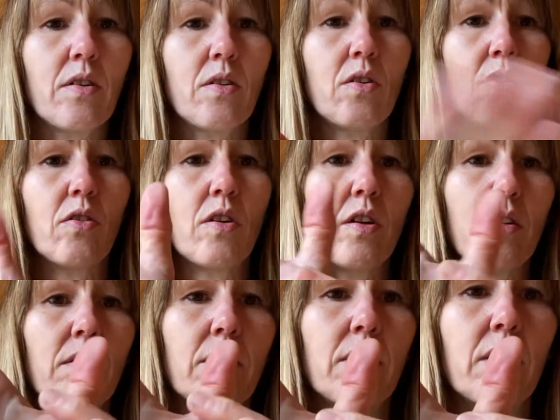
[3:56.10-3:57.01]
or
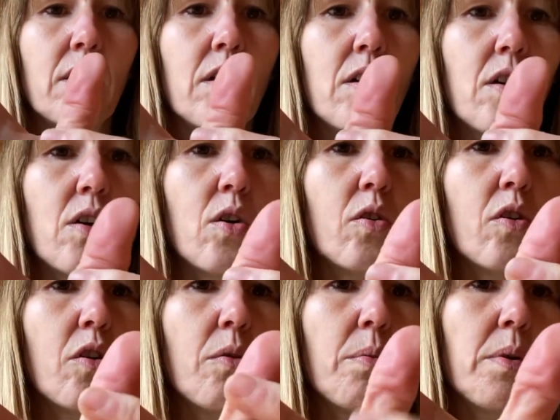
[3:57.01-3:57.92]

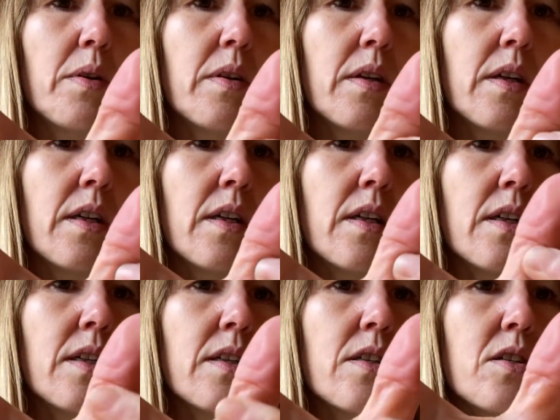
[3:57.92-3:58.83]
up.
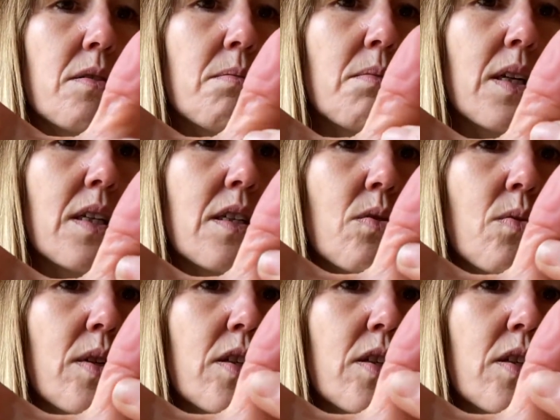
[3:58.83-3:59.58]
Doesn't matter which